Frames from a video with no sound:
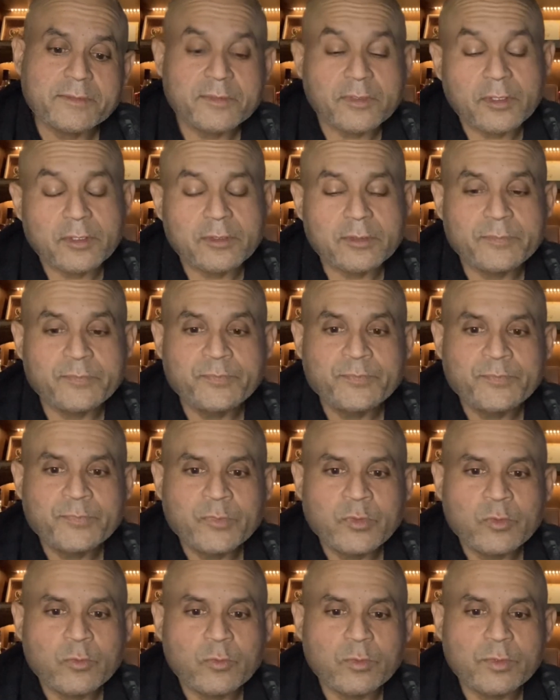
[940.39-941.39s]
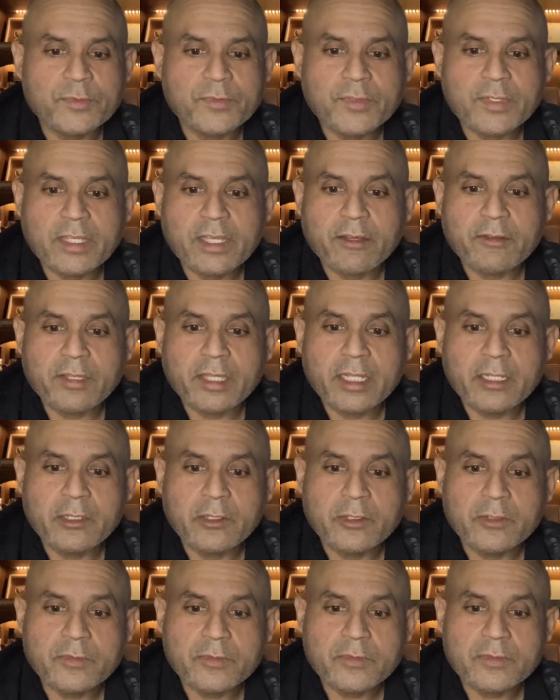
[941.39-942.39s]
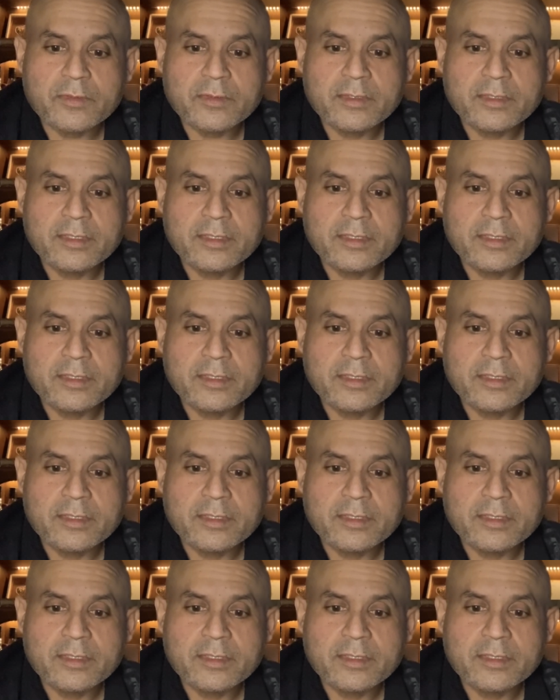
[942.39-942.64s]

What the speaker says: So we'll see how that goes.